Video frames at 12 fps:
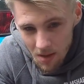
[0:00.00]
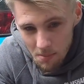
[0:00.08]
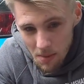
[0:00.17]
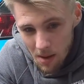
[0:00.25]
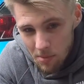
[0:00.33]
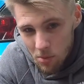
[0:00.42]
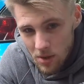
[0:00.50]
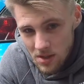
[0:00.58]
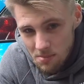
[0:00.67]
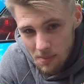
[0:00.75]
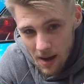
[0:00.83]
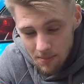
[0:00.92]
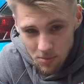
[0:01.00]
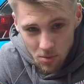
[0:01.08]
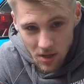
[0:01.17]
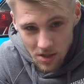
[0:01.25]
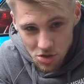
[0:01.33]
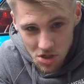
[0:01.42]
maybe when it's mapped we'll
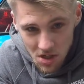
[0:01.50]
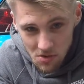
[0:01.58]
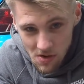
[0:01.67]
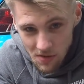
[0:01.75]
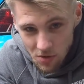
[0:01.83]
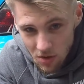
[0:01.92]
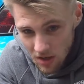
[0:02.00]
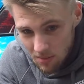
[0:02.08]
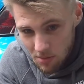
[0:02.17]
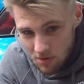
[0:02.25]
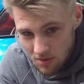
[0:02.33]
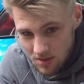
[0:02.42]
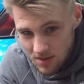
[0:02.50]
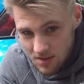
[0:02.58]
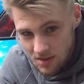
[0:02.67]
get a cheeky rev cut limiter on it,